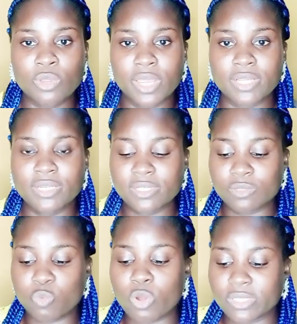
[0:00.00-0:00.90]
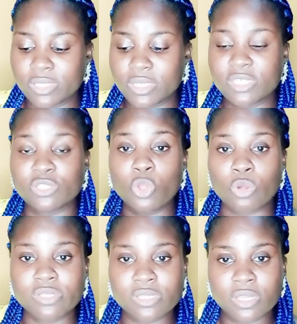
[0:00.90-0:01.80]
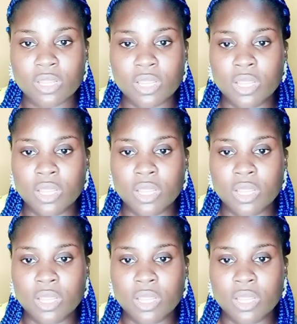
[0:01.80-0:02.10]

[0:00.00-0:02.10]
okay, this is what this does,